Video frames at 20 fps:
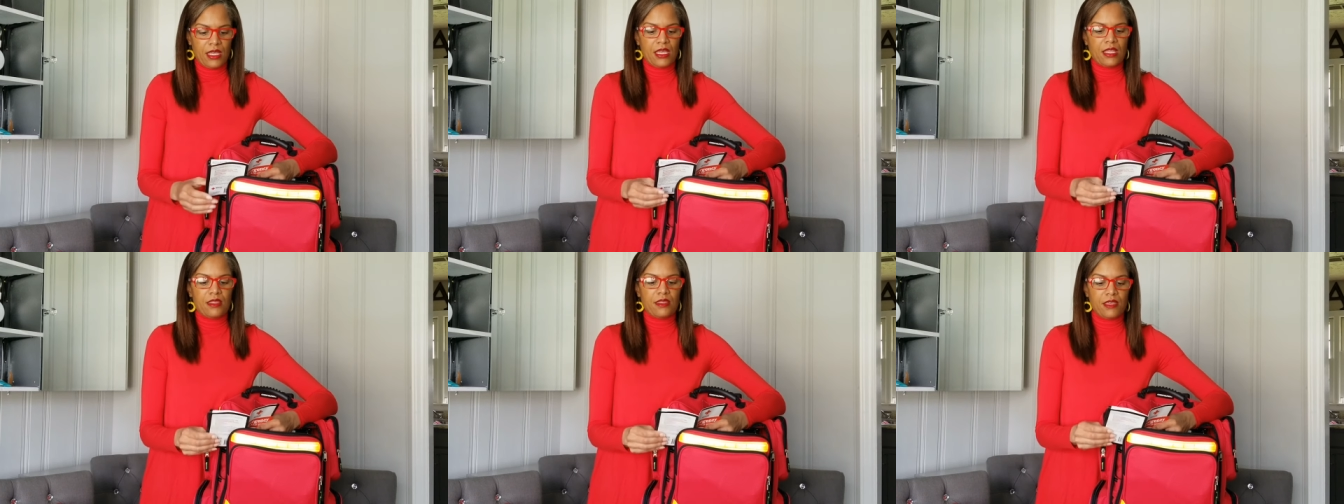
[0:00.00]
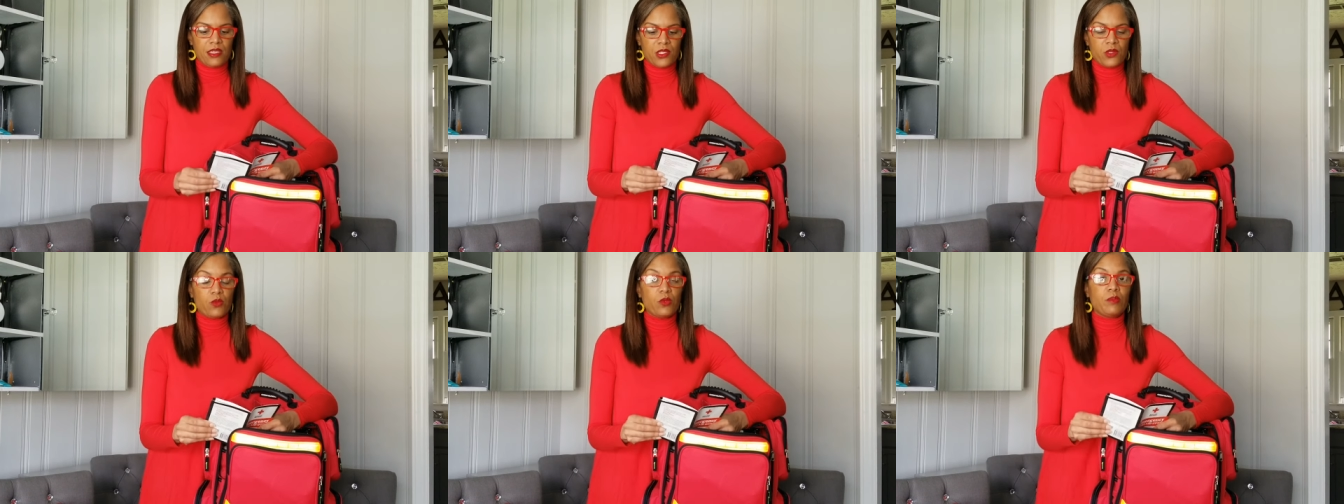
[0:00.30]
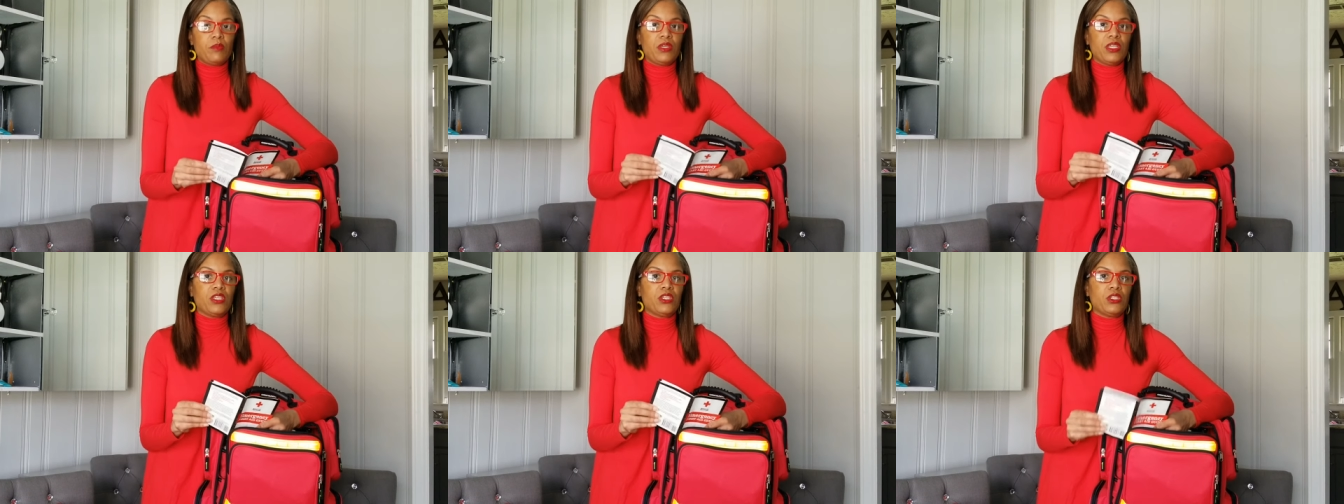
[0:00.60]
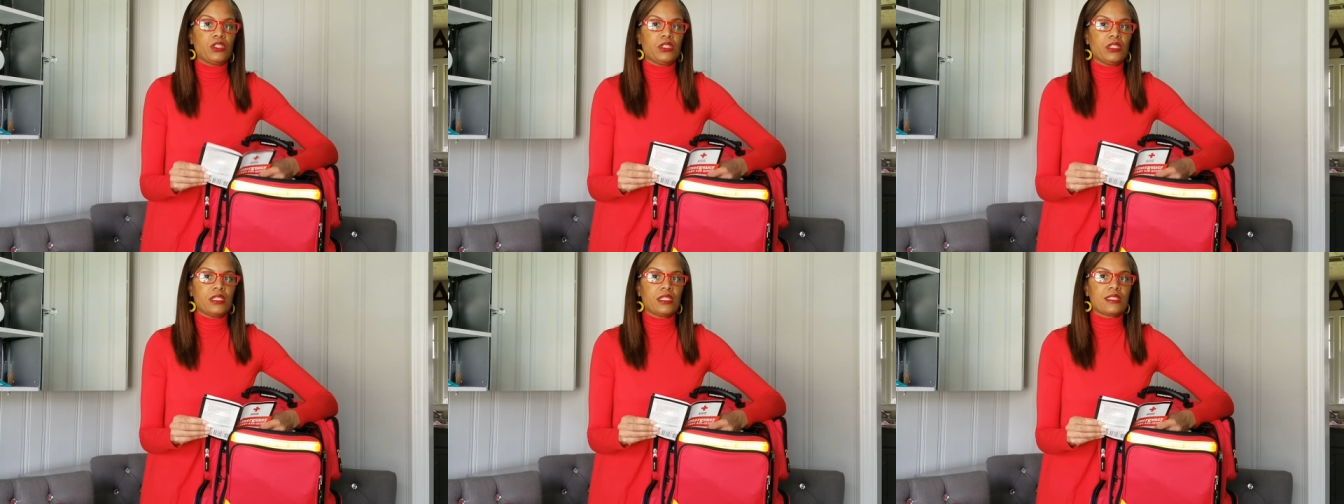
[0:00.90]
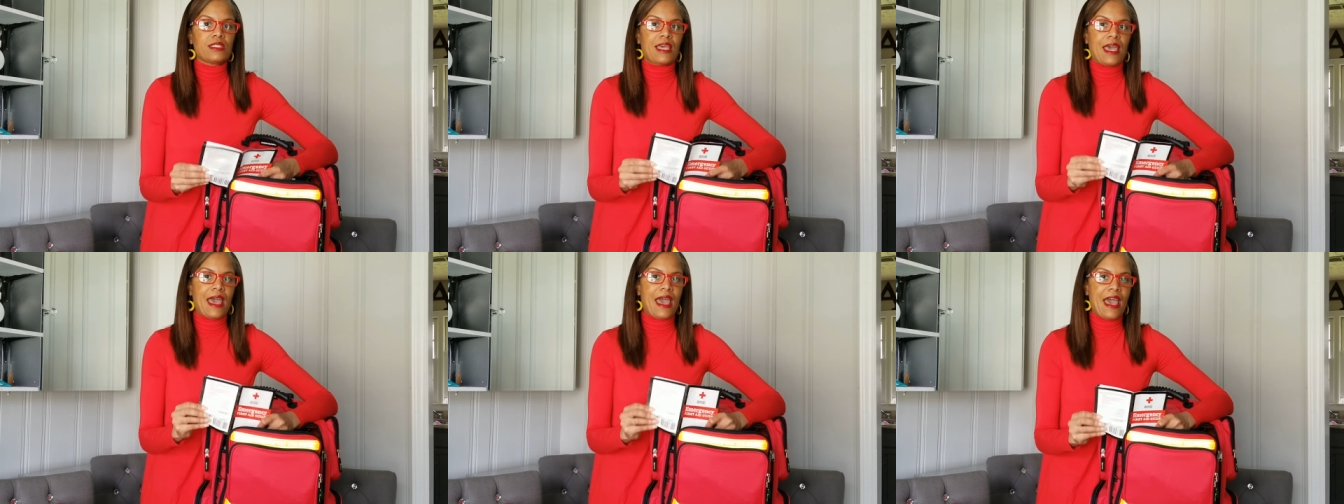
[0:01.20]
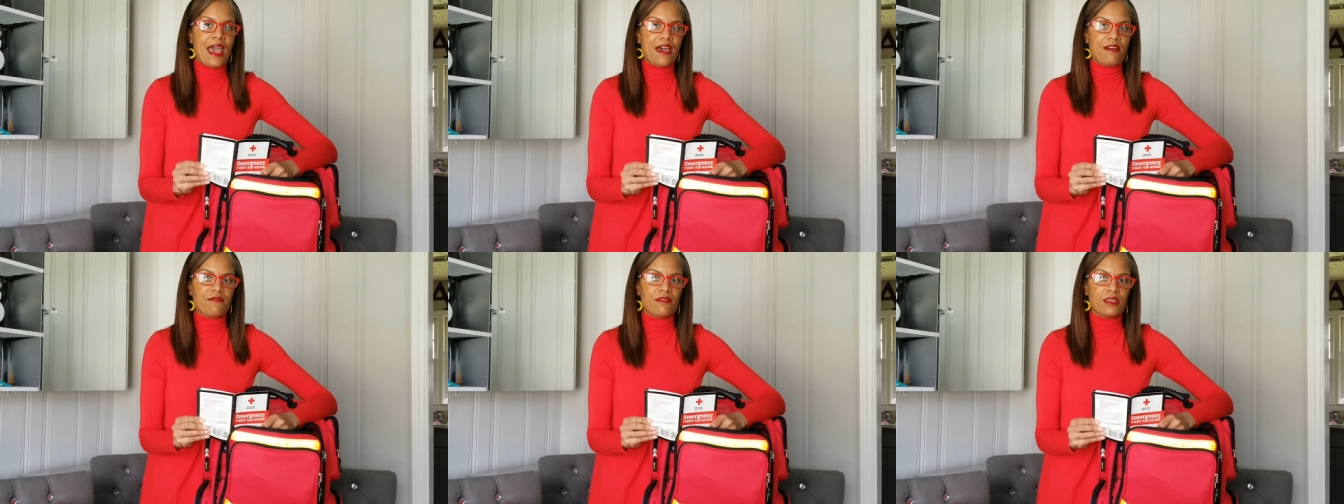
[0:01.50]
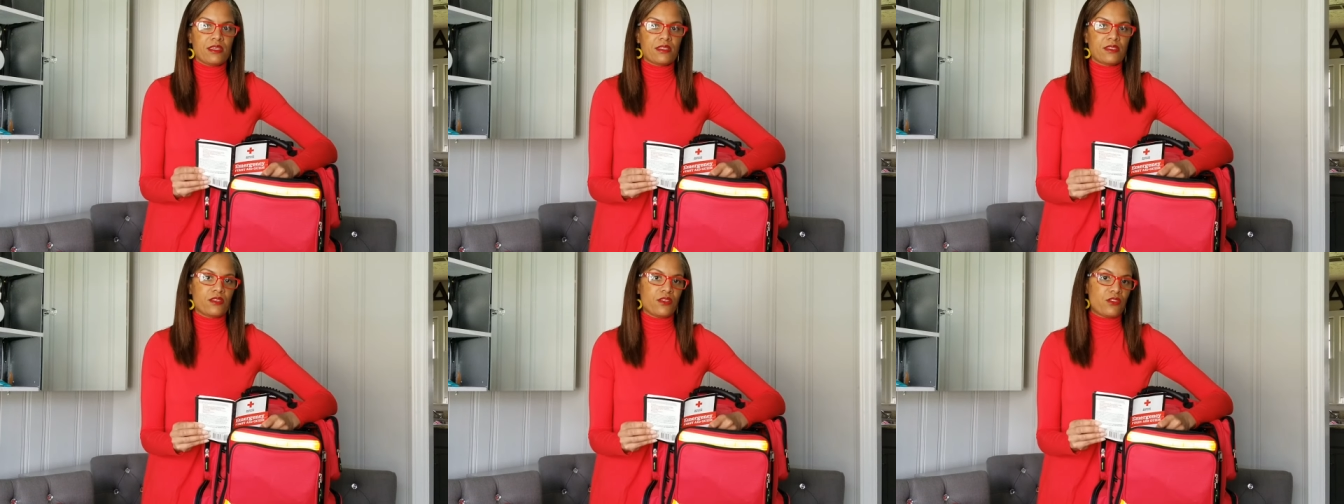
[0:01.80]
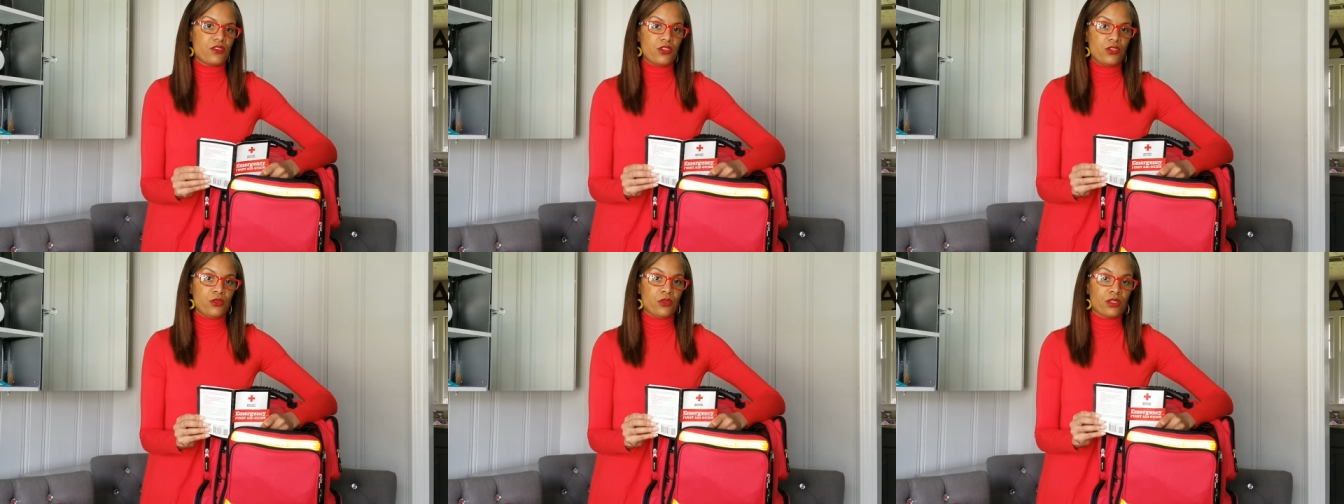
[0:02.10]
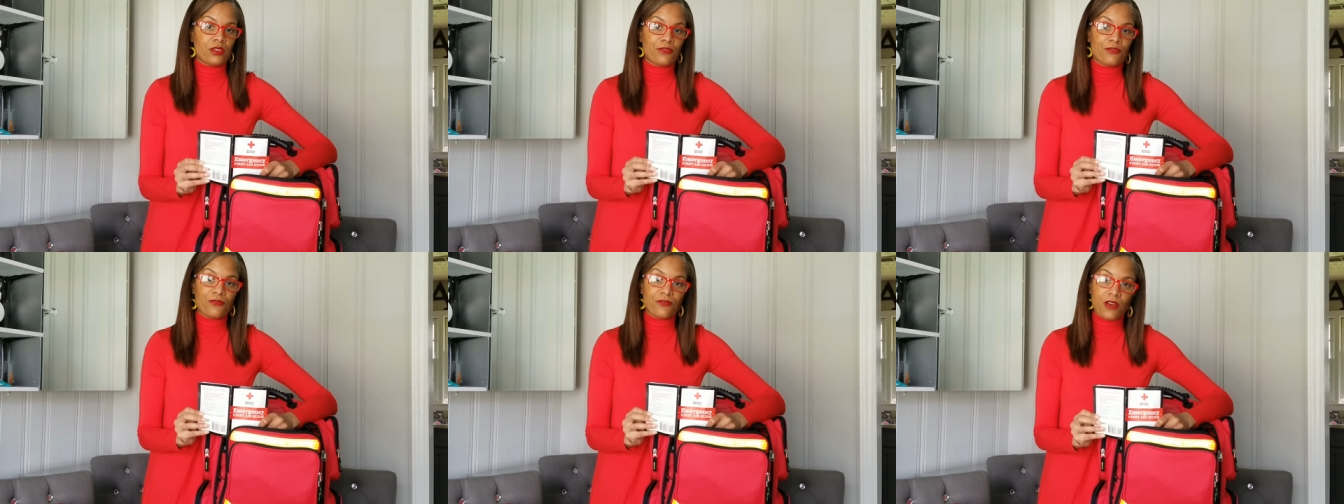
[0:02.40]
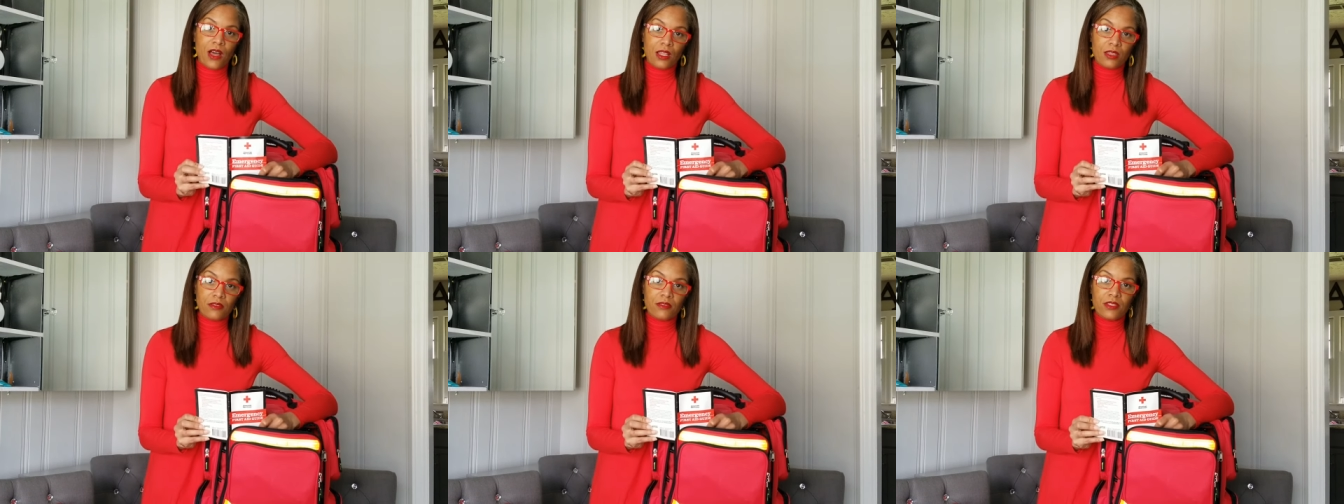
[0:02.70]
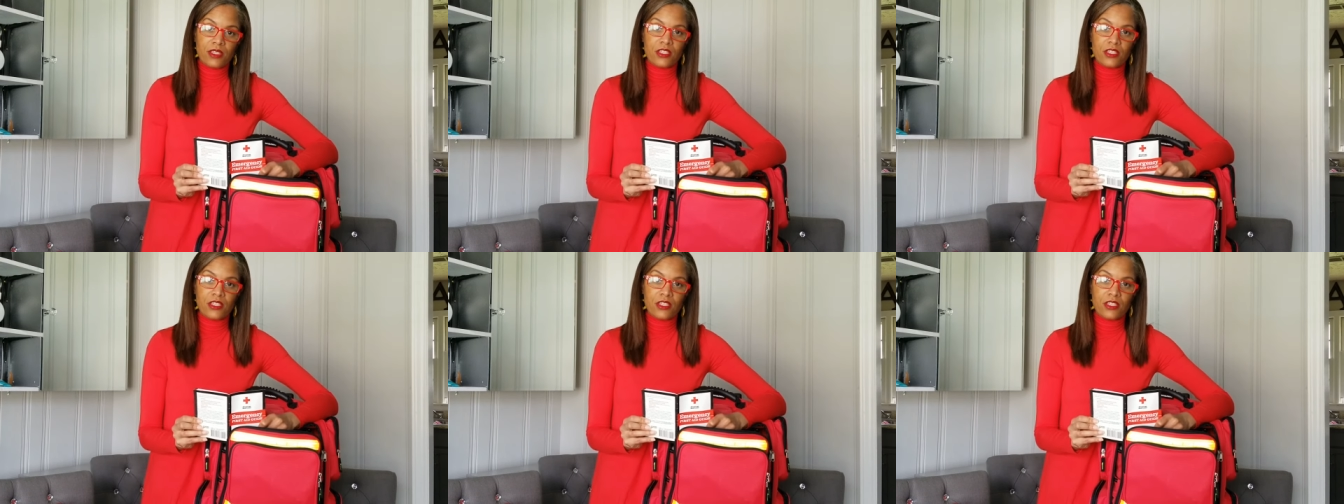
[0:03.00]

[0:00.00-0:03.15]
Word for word: This would be good to have this so that you could follow the